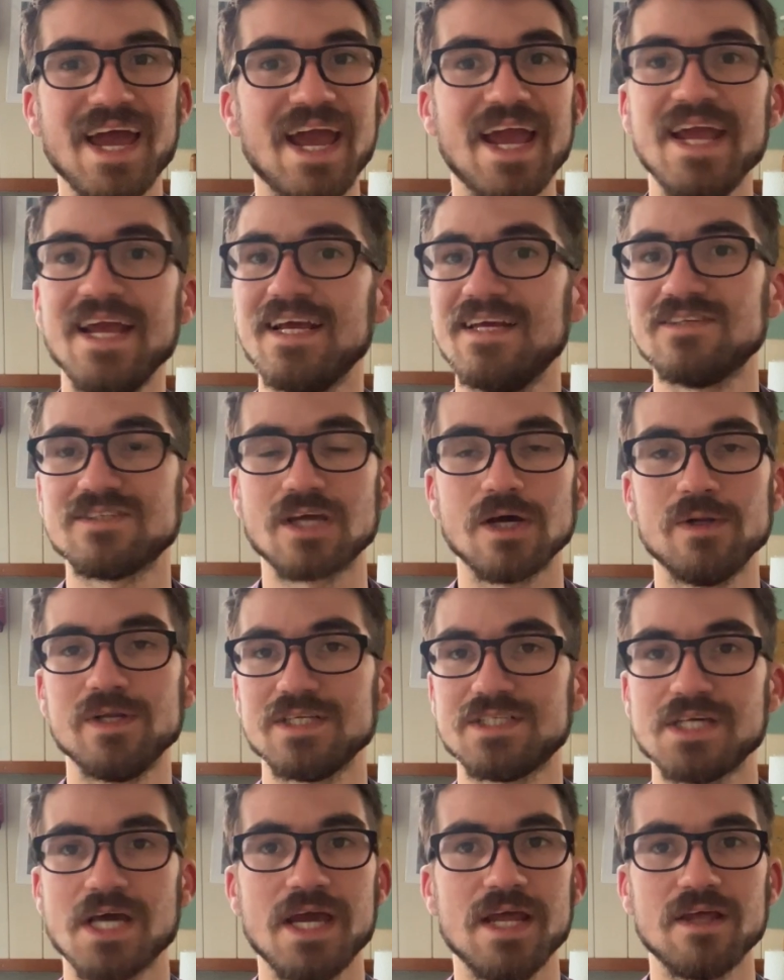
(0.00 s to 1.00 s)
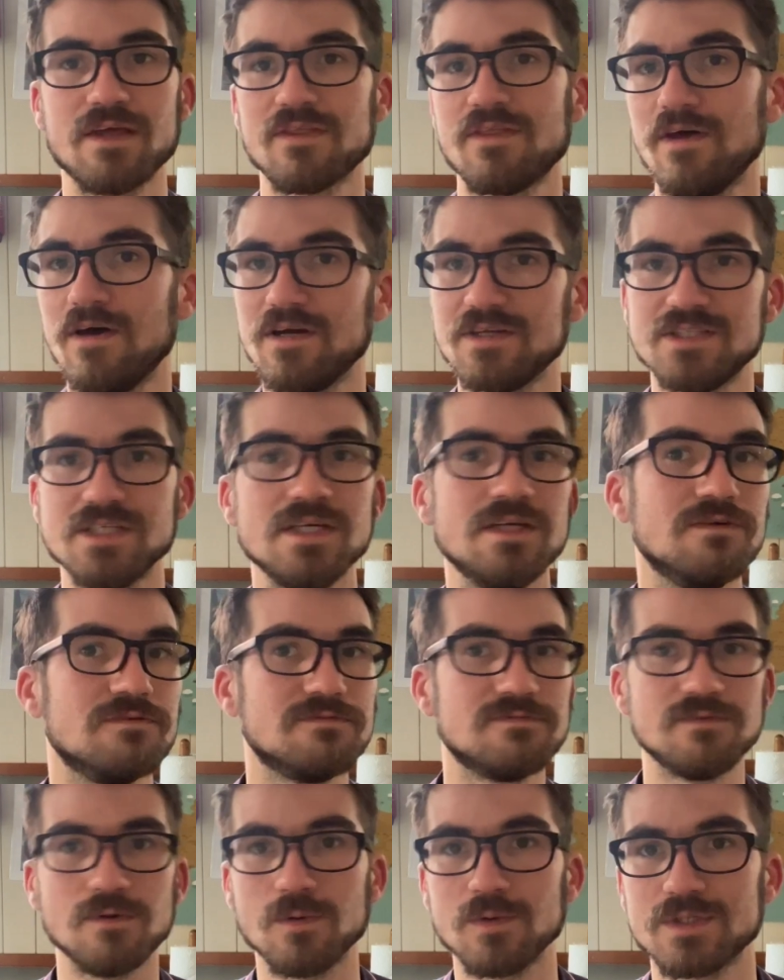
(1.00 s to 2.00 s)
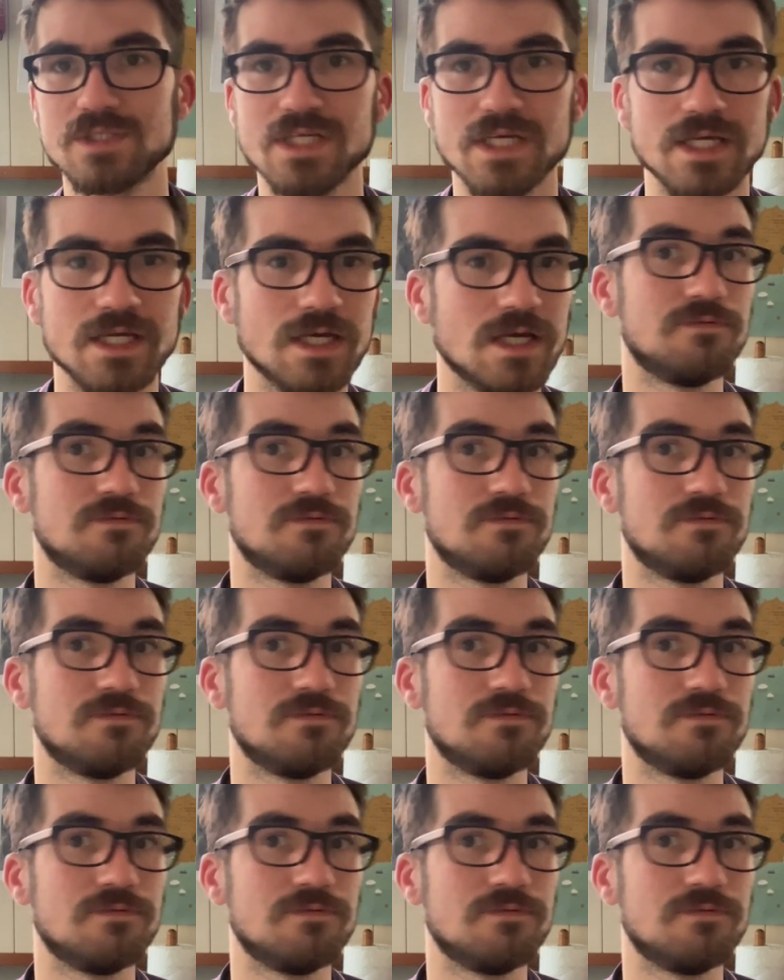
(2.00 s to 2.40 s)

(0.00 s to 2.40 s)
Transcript: it is going to take 30, 40,